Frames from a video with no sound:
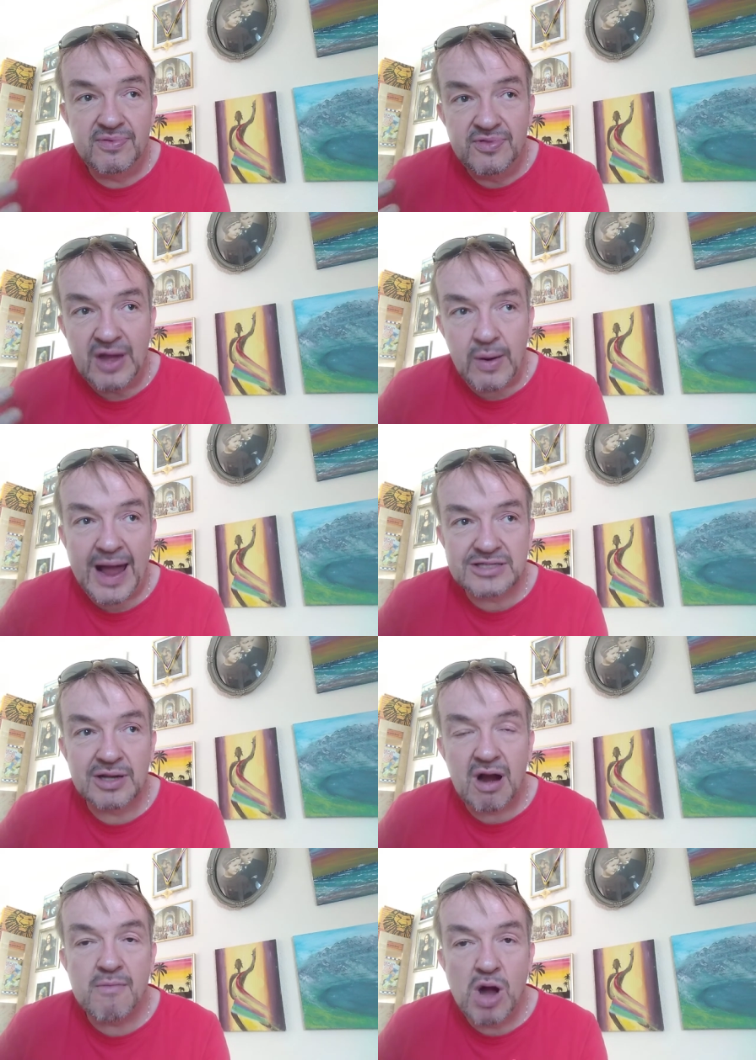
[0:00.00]
they're
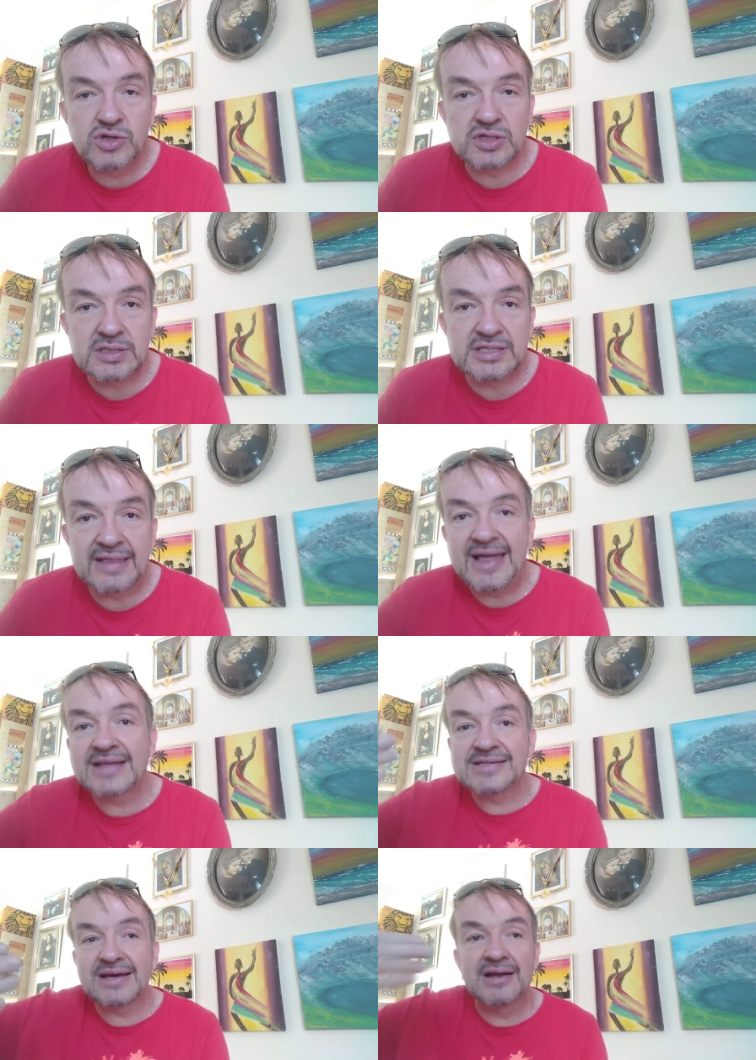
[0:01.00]
actually our emotions. And
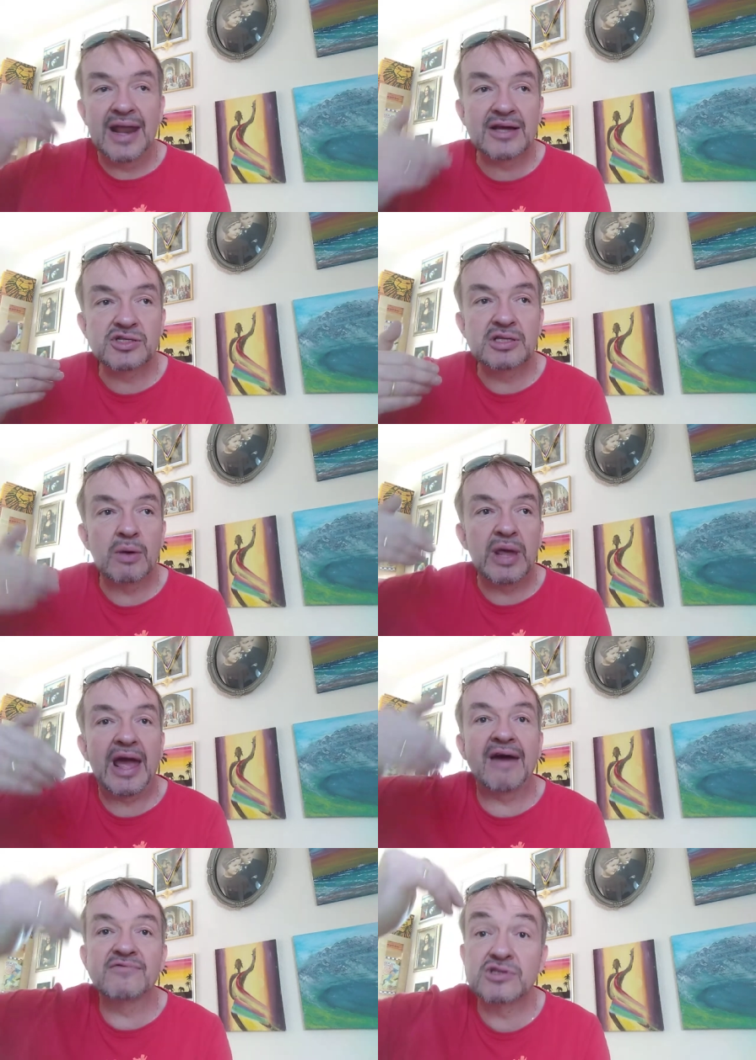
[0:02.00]
that's the connection that we
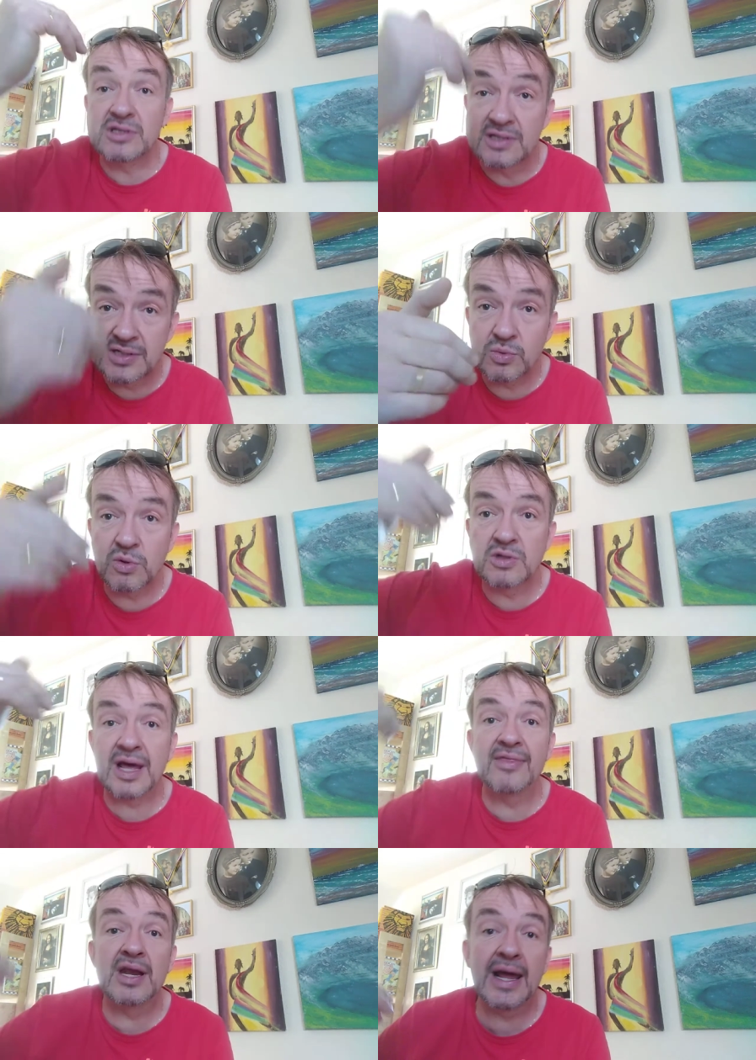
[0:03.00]
have to this world
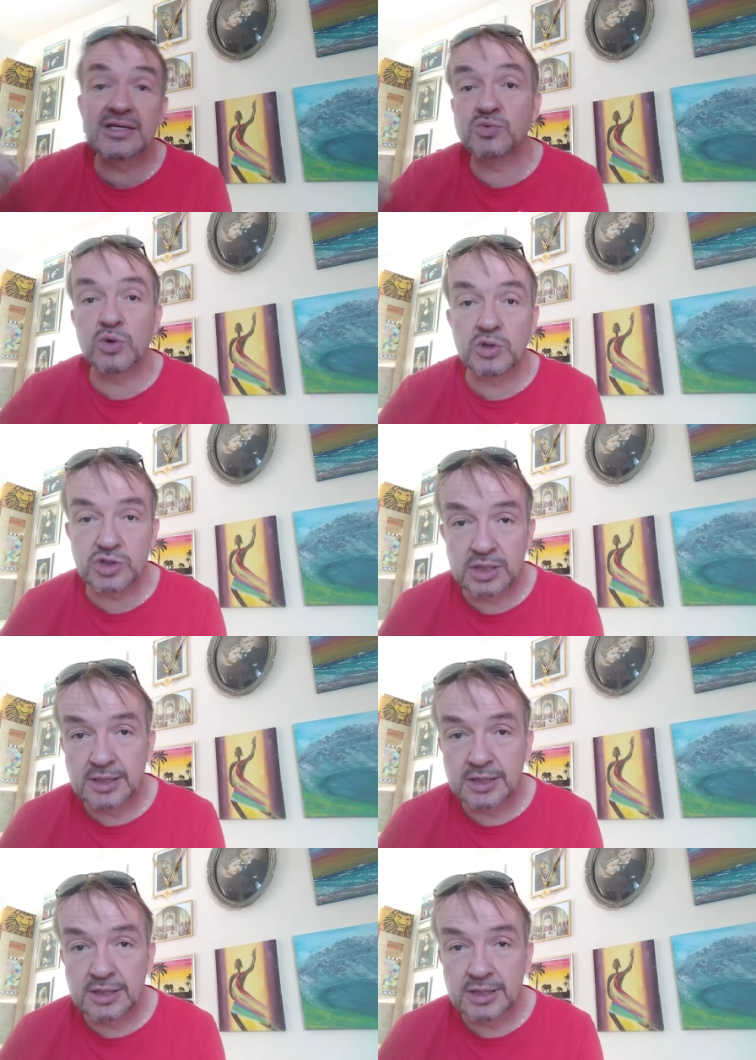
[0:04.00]
and the next world.